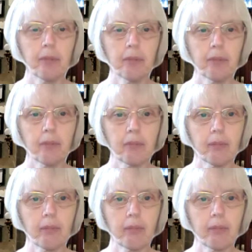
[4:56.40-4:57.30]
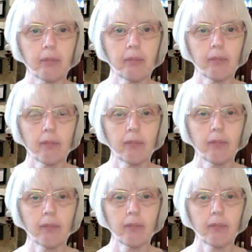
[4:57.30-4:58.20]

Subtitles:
[no speech]